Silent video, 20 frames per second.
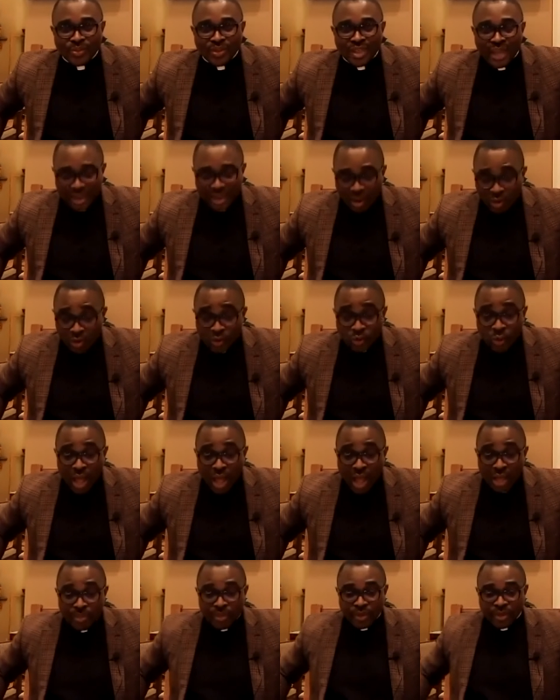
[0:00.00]
And that was what
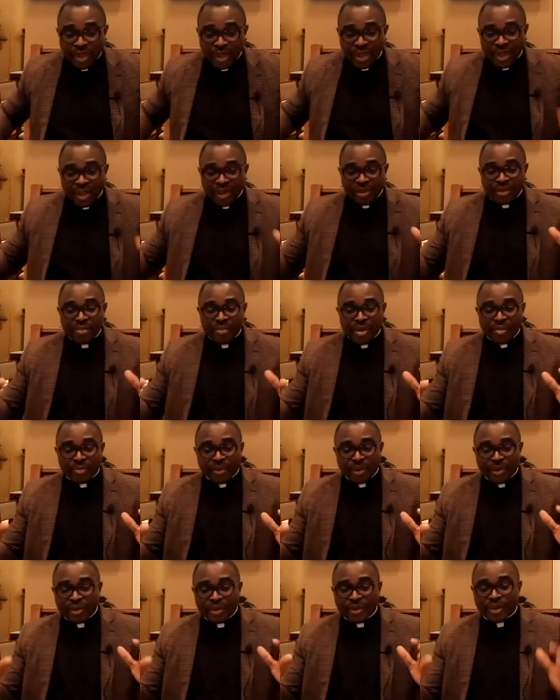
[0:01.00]
happened.
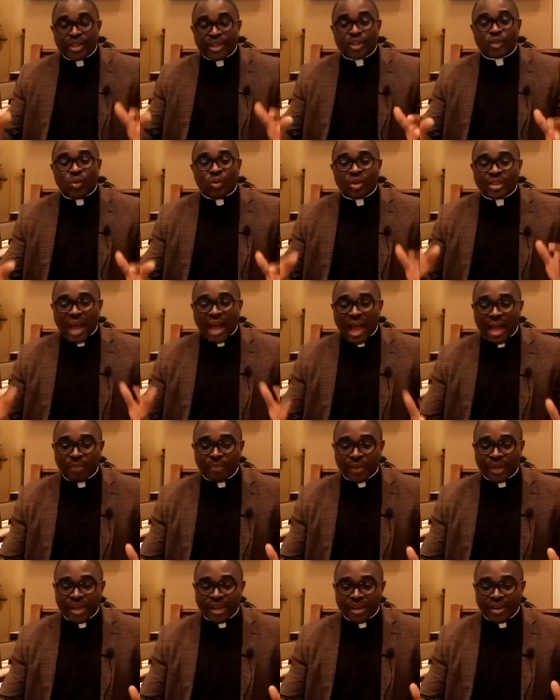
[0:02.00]
Remember, this was
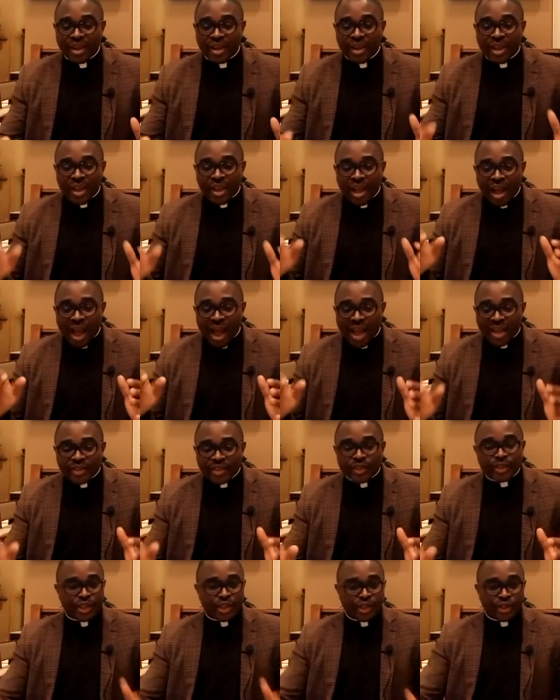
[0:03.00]
happening as
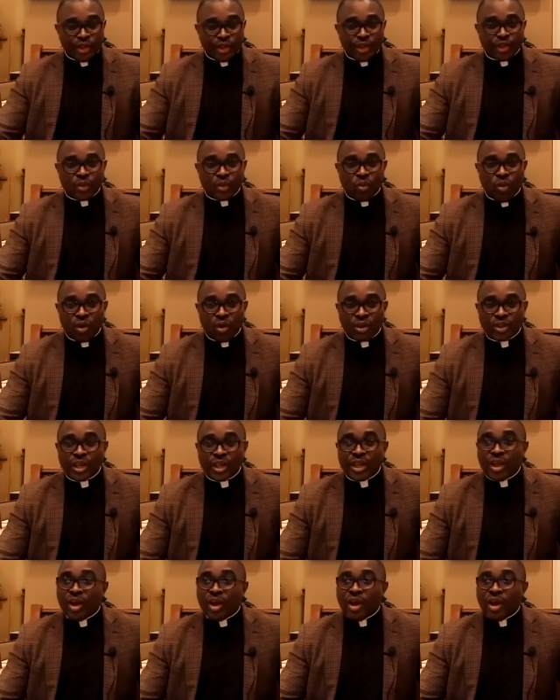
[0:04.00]
Jesus was